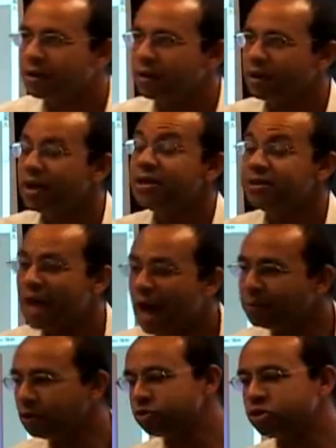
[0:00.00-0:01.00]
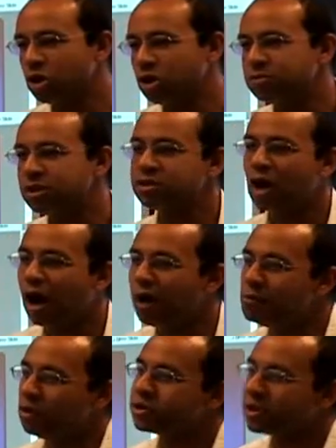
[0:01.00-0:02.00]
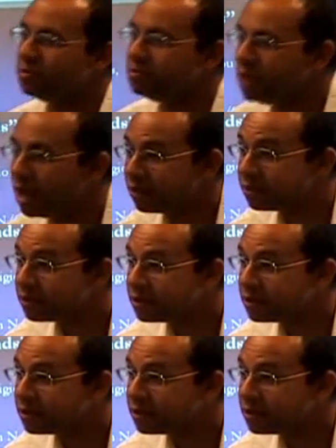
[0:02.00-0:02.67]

nominal terms, is almost a myth,